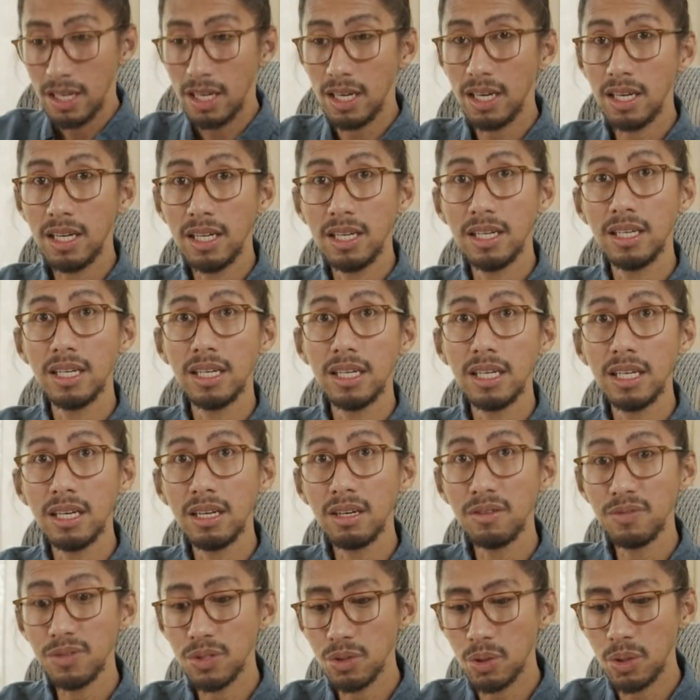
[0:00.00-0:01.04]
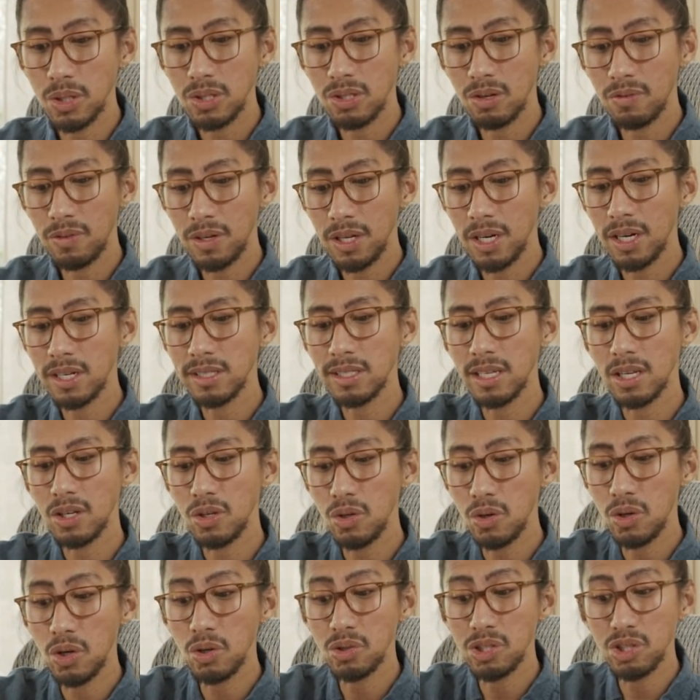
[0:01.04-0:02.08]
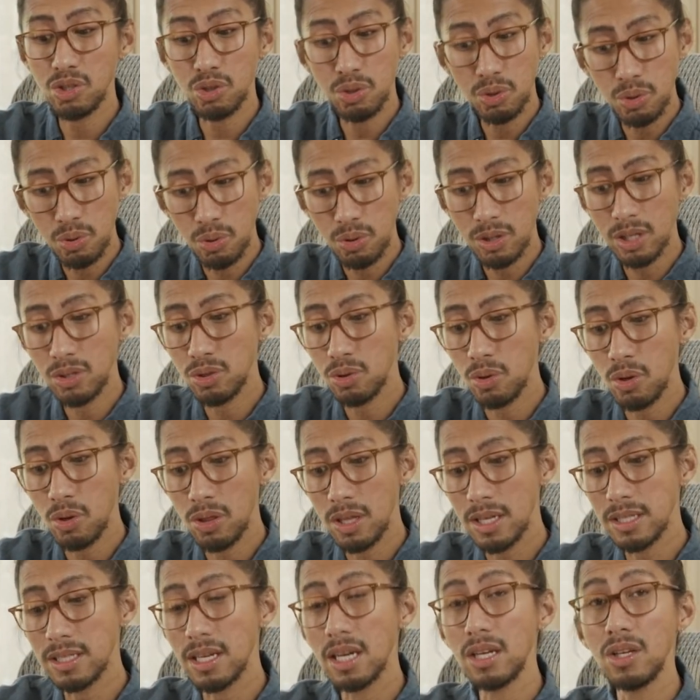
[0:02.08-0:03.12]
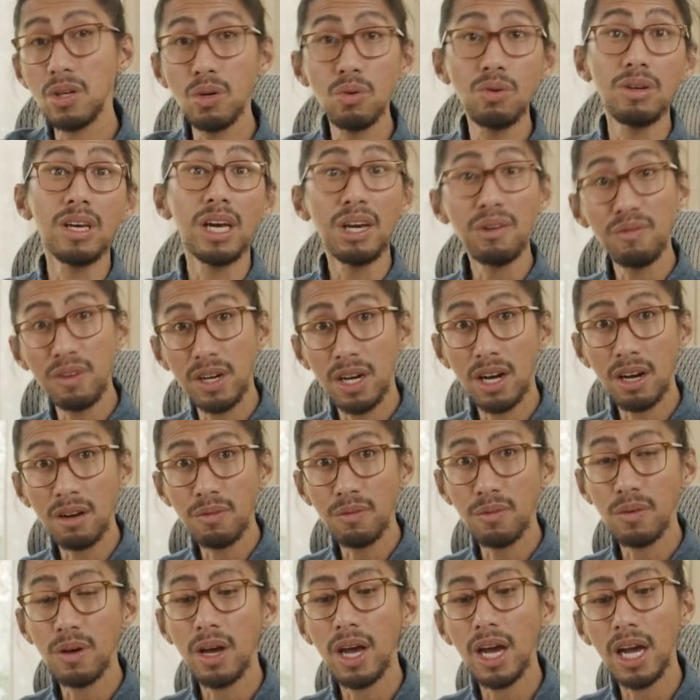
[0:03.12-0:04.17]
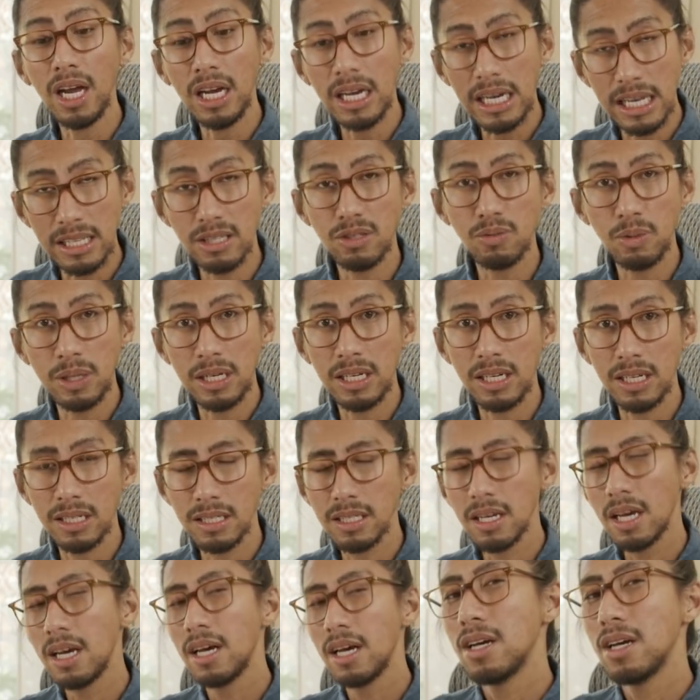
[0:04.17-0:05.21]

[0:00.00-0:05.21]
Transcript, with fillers: And the King of Swords over here is like, you know the truth. The truth is like you gave enough, and that's what it is.